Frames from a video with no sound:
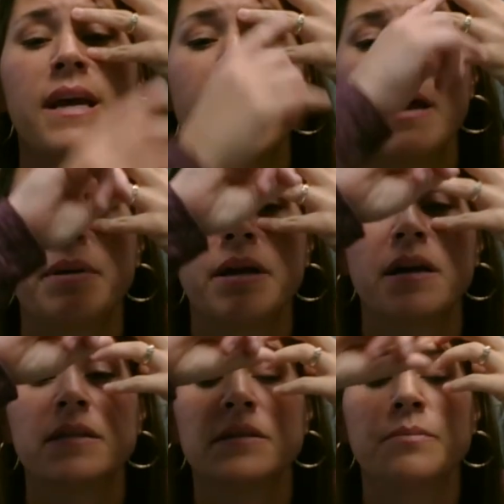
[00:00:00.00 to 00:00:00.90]
And
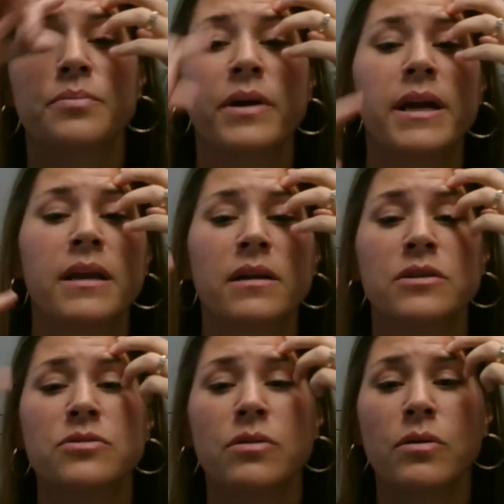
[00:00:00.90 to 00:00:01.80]
because the brain
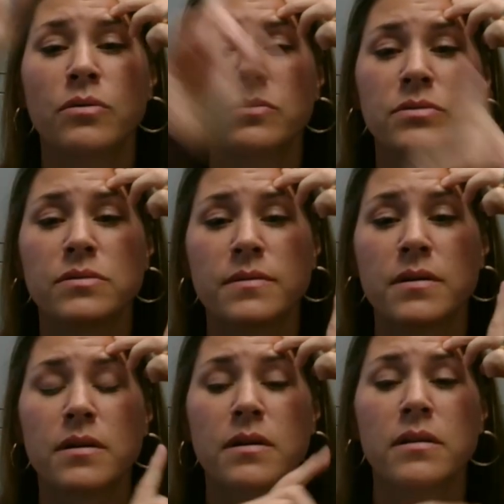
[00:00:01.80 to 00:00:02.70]
controls
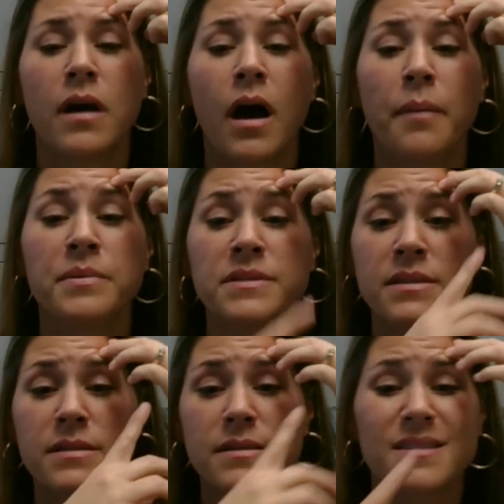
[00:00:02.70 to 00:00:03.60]
the
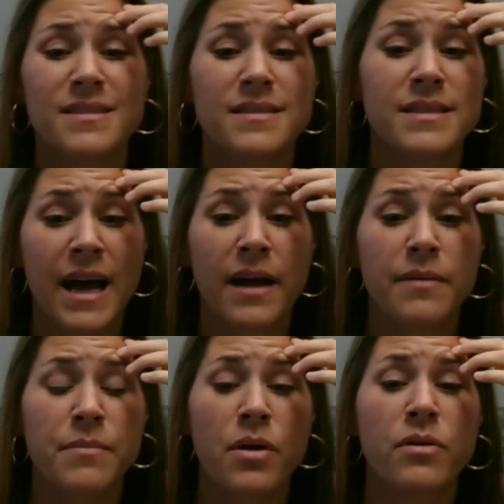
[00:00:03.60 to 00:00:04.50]
opposite
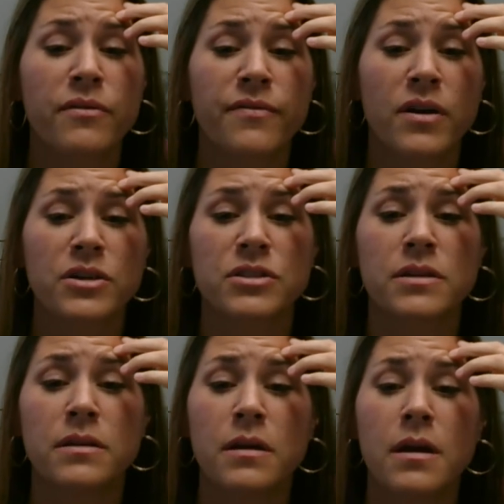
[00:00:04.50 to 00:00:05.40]
side motor
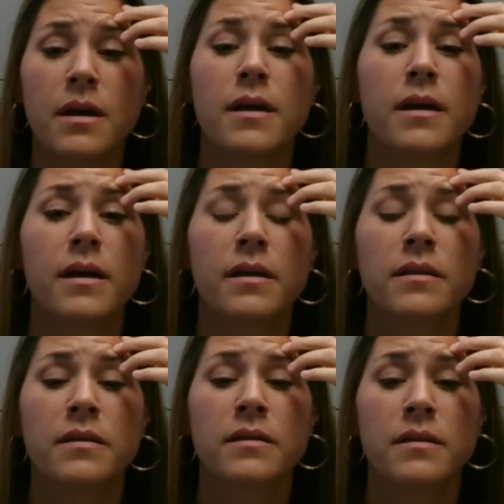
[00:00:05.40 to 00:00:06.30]
function,
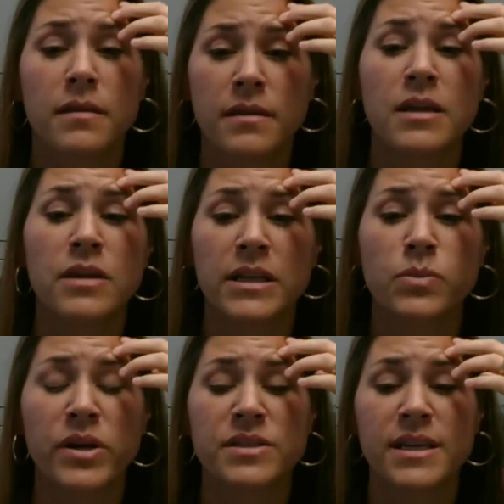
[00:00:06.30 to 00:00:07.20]
then that's
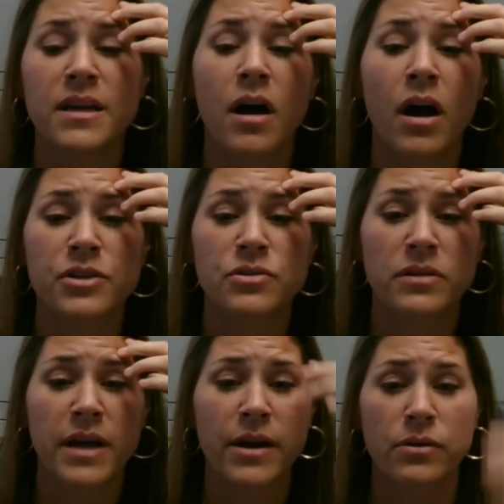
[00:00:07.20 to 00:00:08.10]
why you see
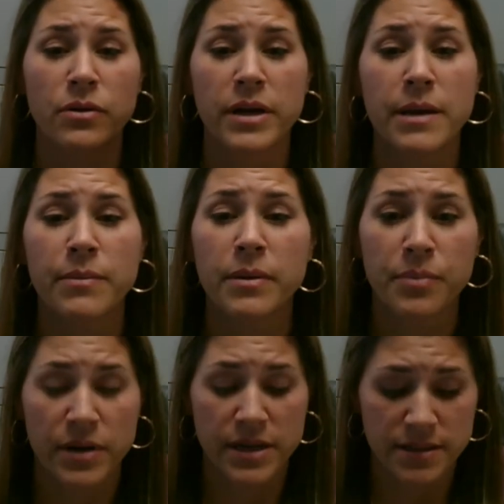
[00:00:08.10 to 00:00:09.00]
contralateral
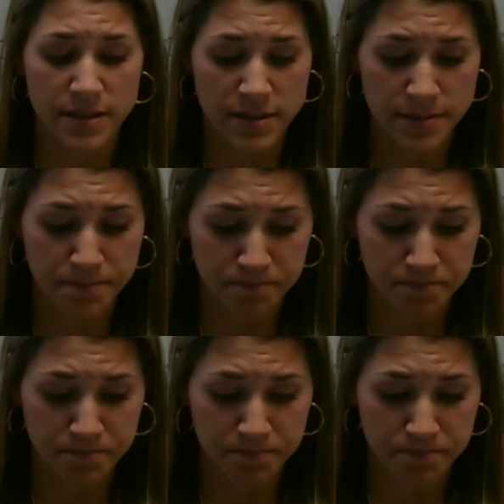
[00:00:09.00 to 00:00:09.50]
hemiparesis.